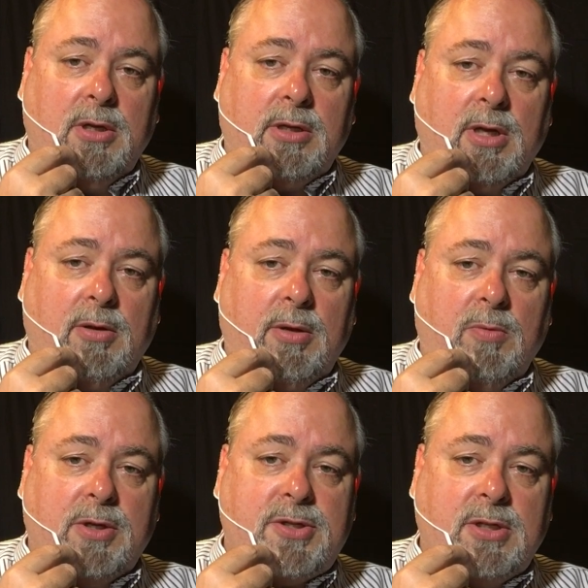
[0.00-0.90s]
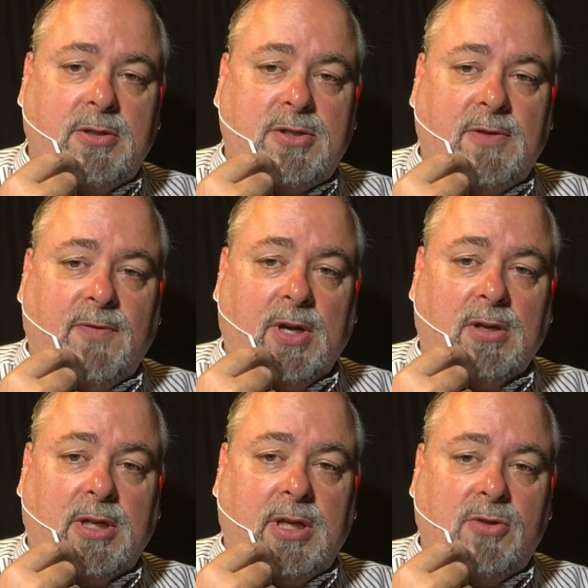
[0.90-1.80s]
you know, he wasn't
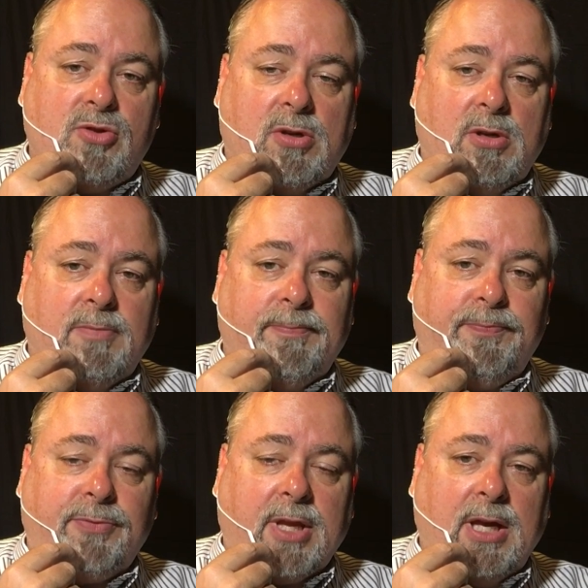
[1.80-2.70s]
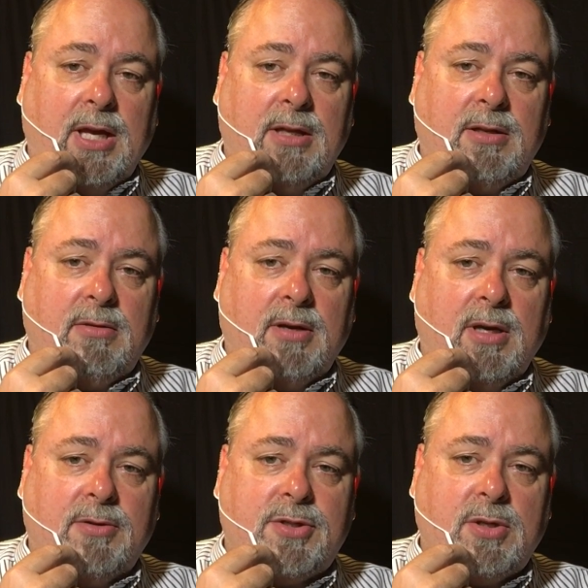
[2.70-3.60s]
severely injured. And
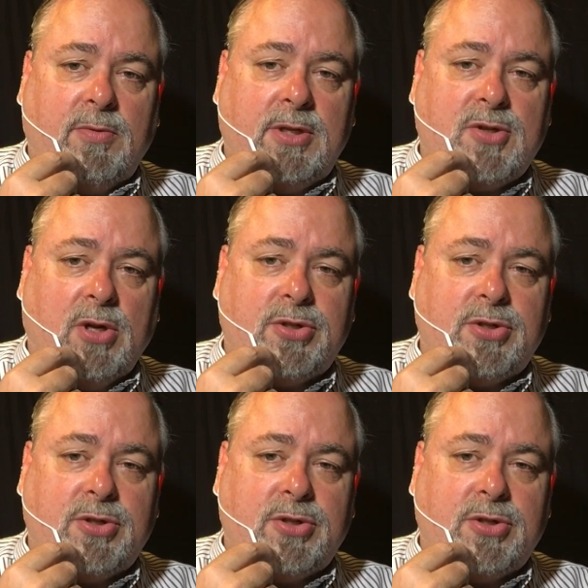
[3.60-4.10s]
uh, so this all